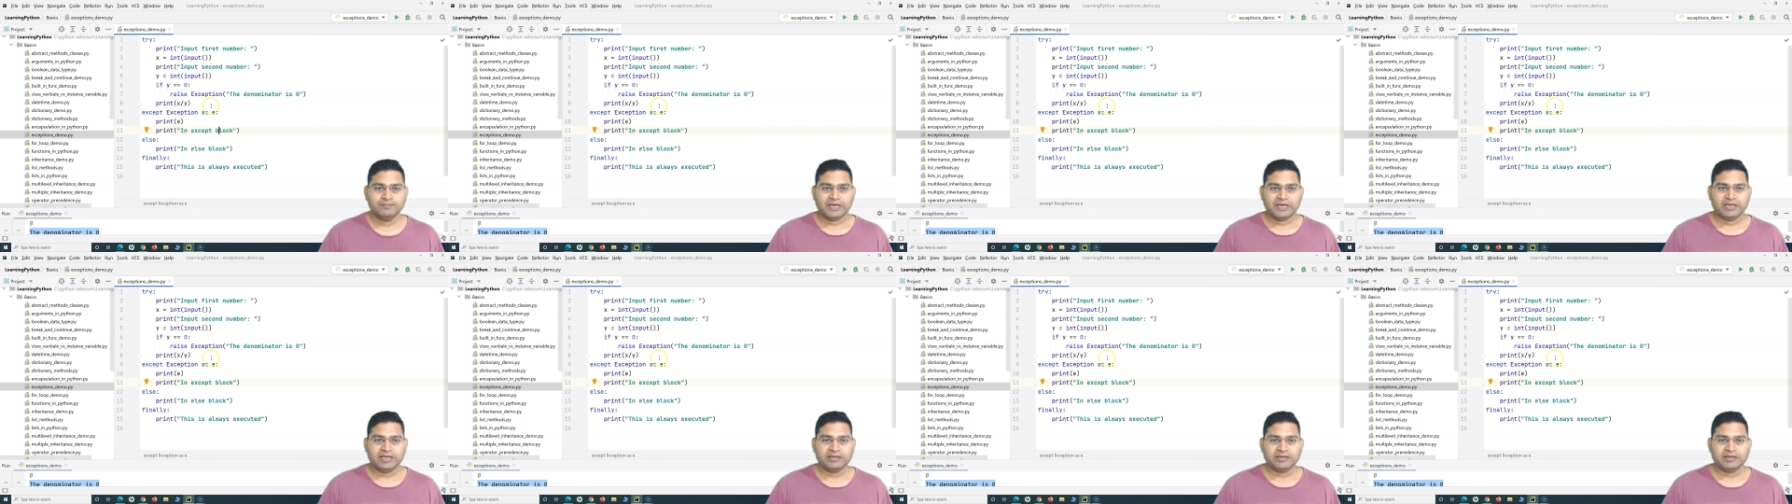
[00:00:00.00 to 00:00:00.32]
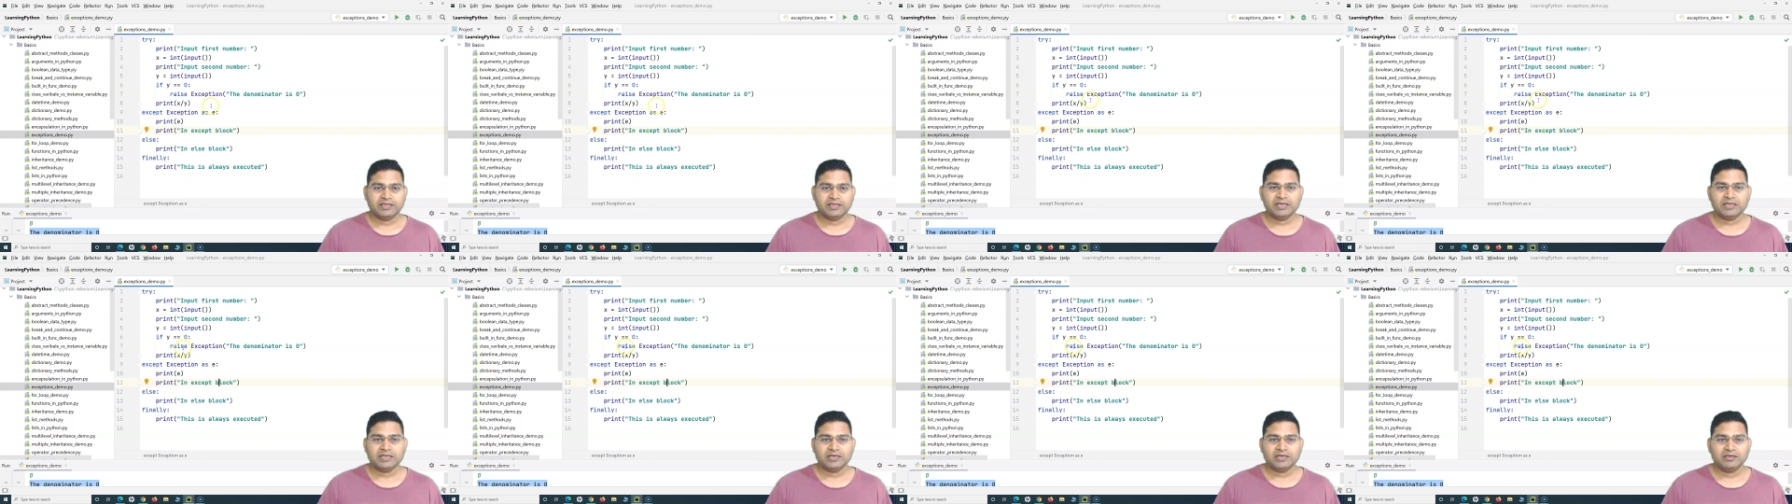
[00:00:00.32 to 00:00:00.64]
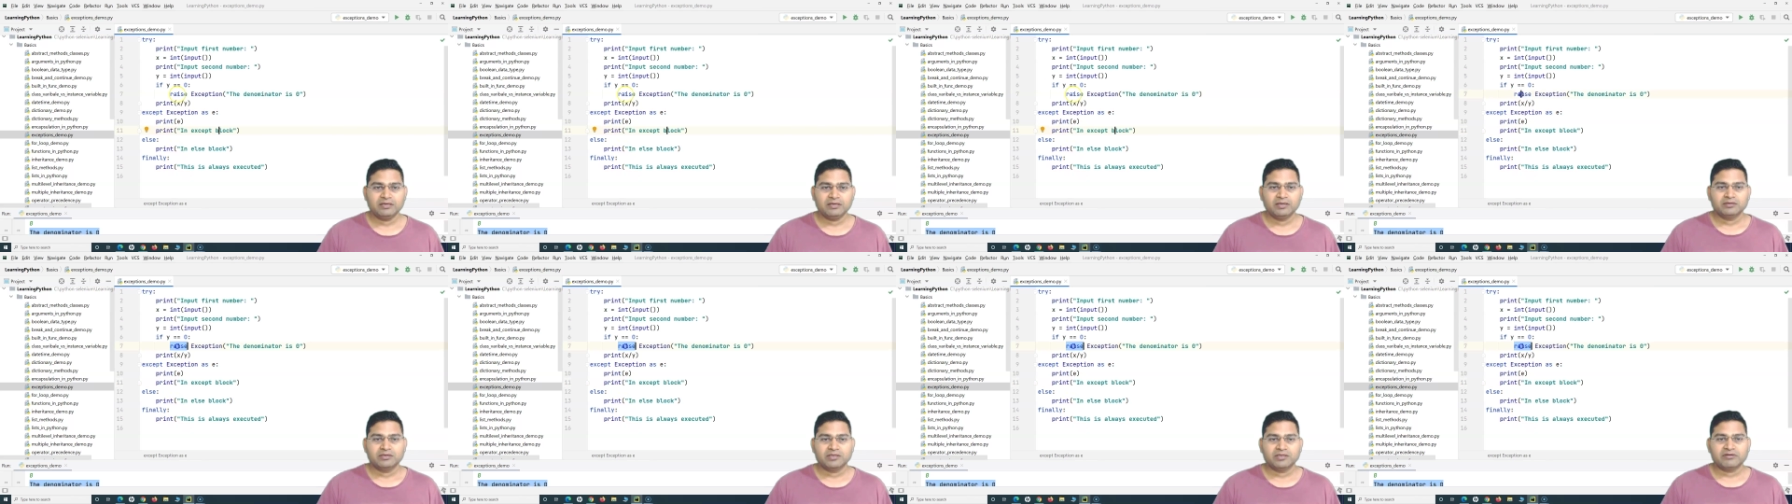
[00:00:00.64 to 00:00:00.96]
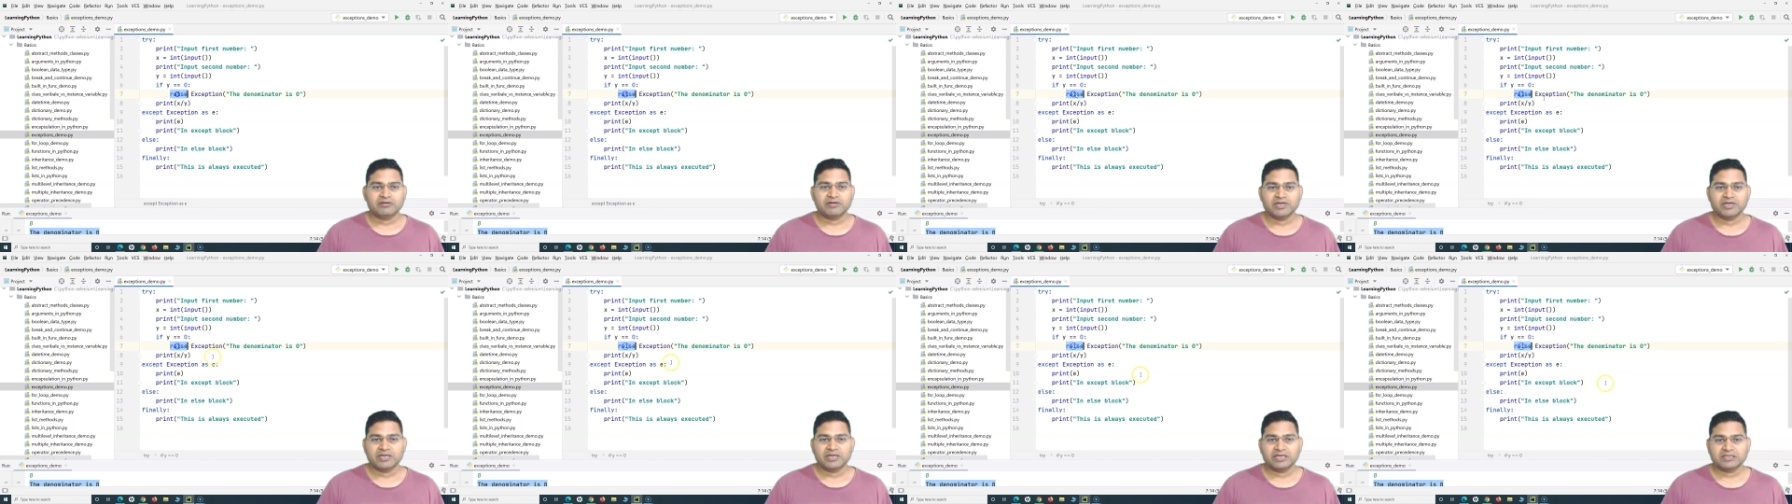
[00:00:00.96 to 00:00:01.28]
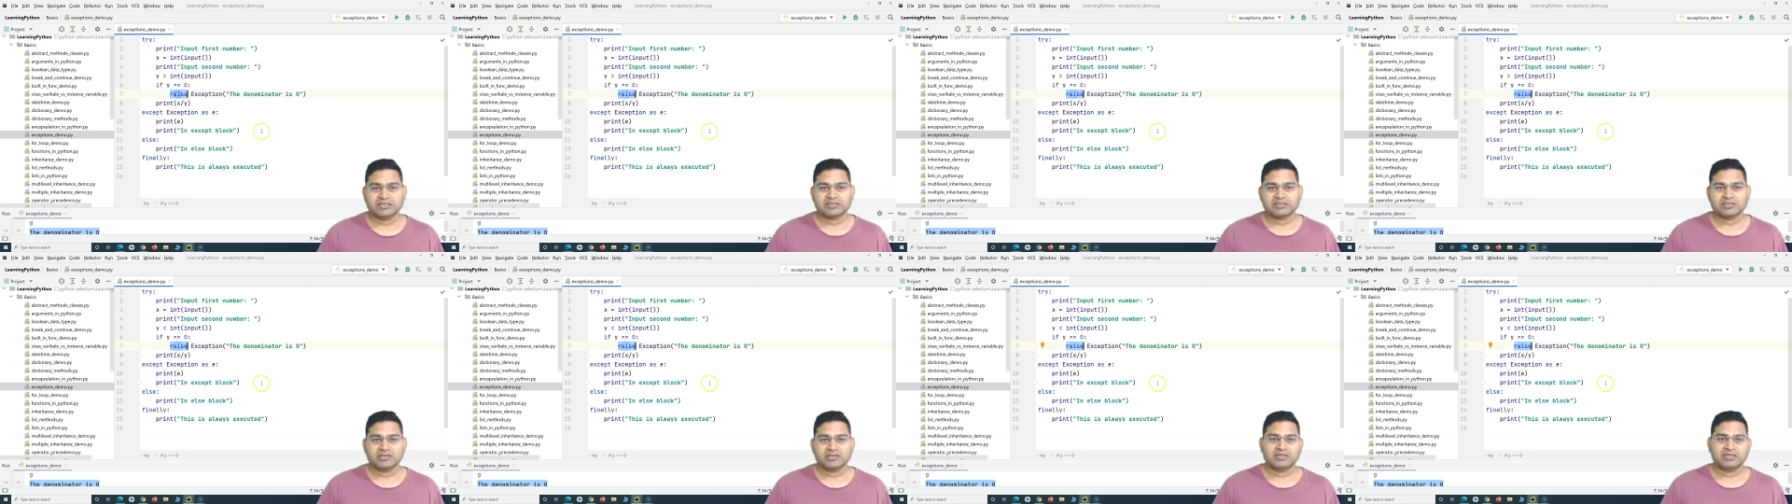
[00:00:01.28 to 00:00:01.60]
and then the
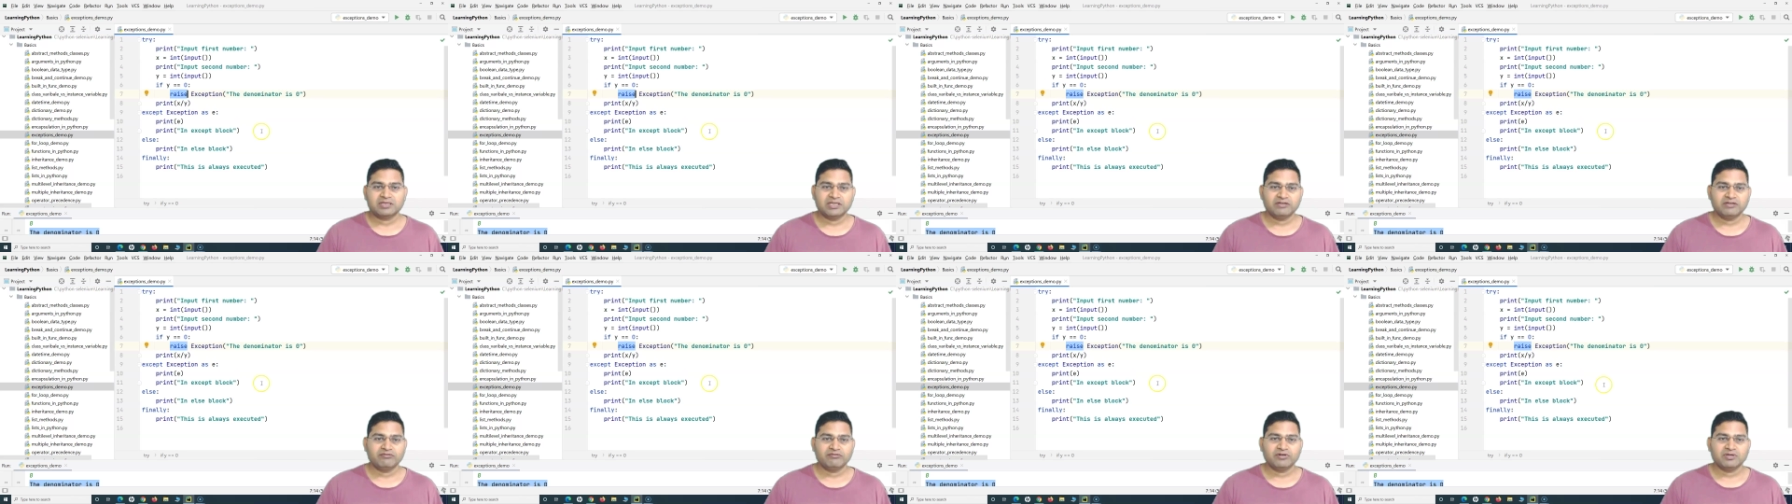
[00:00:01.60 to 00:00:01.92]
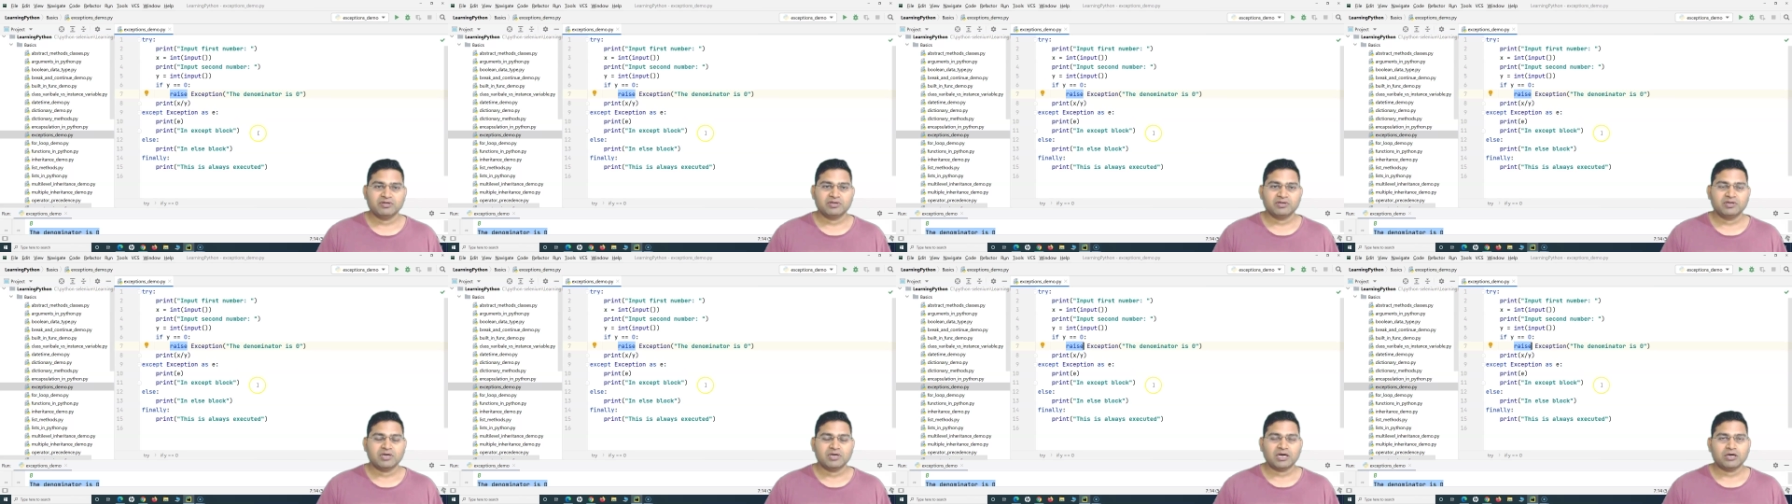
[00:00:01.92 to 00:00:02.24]
raise keyword,